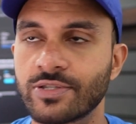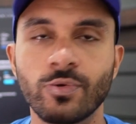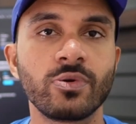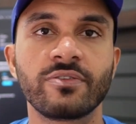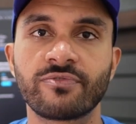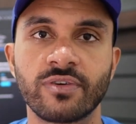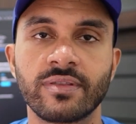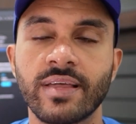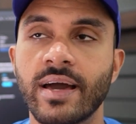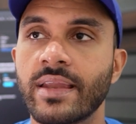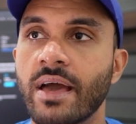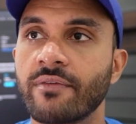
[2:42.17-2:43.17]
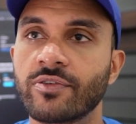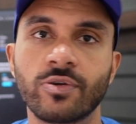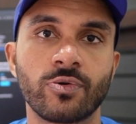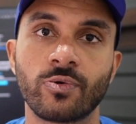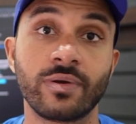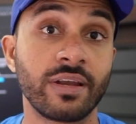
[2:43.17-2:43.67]
it's no different than having
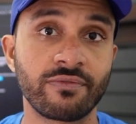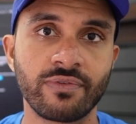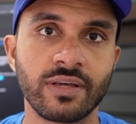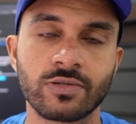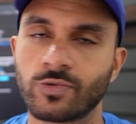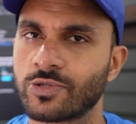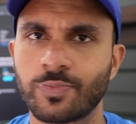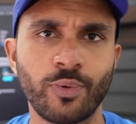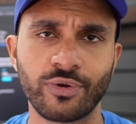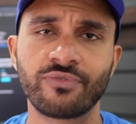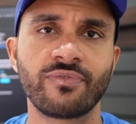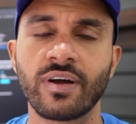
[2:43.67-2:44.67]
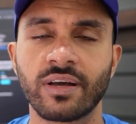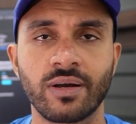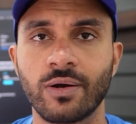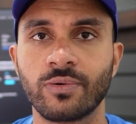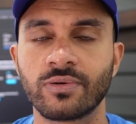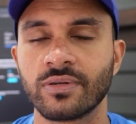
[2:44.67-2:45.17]
your Netflix or Spotify
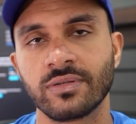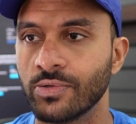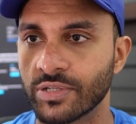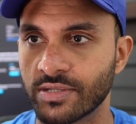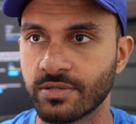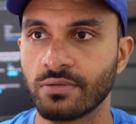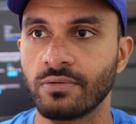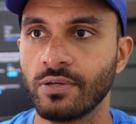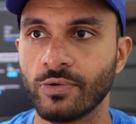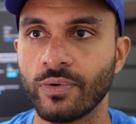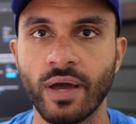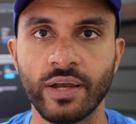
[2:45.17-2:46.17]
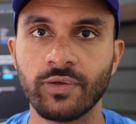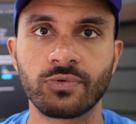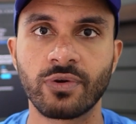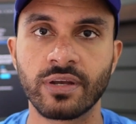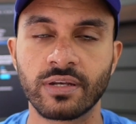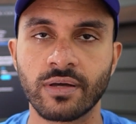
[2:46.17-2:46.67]
account. You just you know add your
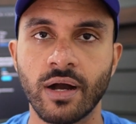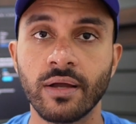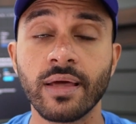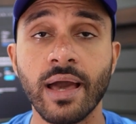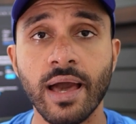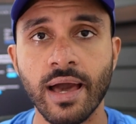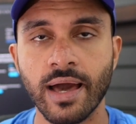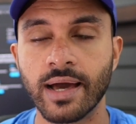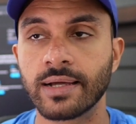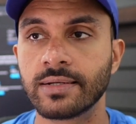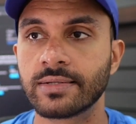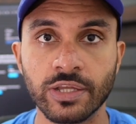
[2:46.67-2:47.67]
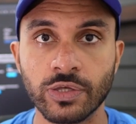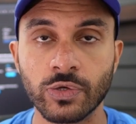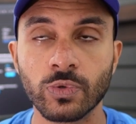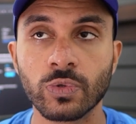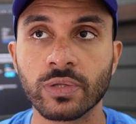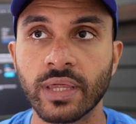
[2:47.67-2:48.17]
credit card and
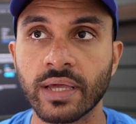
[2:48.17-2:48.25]
you'll